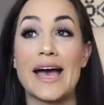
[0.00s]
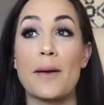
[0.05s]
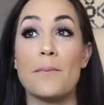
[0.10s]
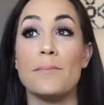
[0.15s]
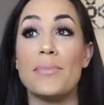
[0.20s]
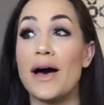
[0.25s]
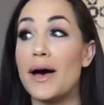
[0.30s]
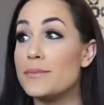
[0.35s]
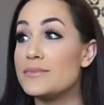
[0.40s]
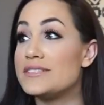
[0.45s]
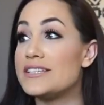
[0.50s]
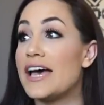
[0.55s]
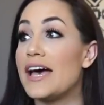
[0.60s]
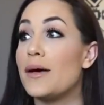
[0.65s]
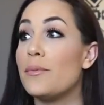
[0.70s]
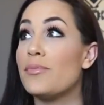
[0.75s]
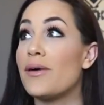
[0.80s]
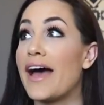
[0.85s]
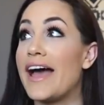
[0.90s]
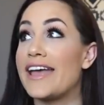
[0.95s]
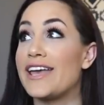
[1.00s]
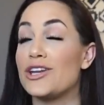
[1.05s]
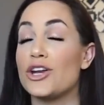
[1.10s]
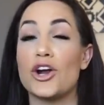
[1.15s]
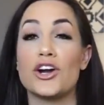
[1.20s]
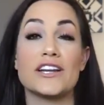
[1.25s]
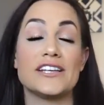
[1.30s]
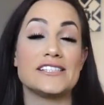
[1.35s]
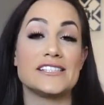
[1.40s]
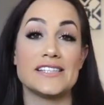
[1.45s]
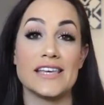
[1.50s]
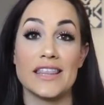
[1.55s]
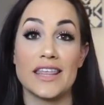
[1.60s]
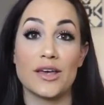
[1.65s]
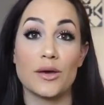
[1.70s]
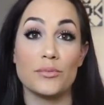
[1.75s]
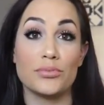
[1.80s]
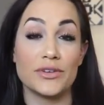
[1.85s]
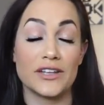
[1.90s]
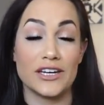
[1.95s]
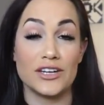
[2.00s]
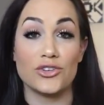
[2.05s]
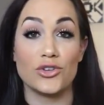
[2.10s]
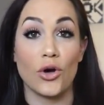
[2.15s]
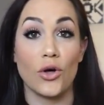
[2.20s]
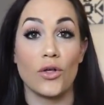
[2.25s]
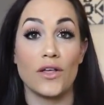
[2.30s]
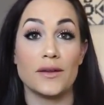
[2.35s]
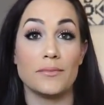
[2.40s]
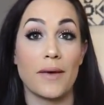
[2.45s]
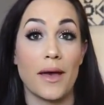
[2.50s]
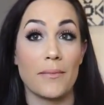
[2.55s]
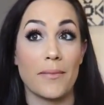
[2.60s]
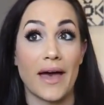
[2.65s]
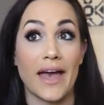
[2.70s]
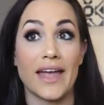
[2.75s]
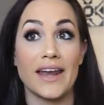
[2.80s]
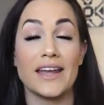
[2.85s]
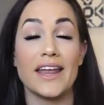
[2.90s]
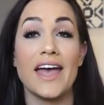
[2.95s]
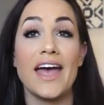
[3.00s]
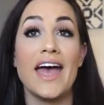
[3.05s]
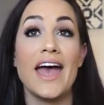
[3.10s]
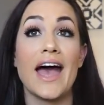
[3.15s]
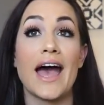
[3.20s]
I'm pumped up. I can already see the completed goal in my mind.